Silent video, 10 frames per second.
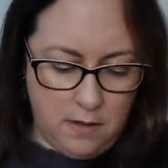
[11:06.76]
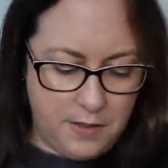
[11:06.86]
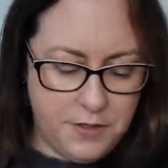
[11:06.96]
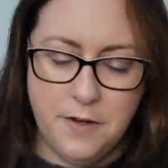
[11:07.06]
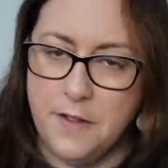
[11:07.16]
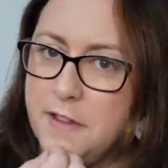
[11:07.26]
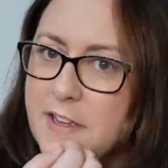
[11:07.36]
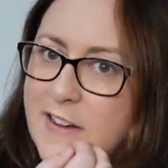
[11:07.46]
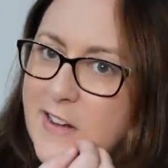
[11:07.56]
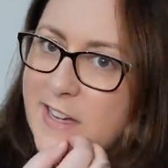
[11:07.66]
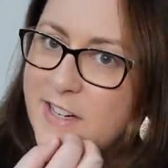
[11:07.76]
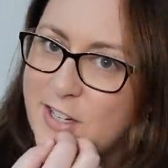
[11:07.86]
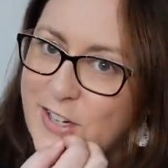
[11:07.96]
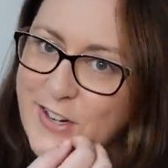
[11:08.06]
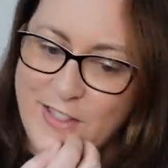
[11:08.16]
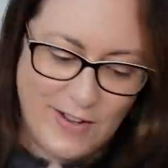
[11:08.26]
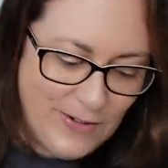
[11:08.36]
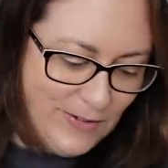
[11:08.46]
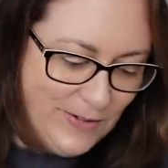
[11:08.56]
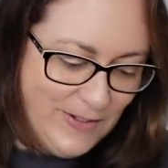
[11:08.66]
I don't think I can show you the
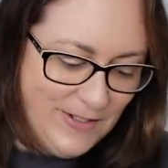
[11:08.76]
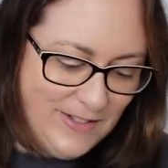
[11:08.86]
whole...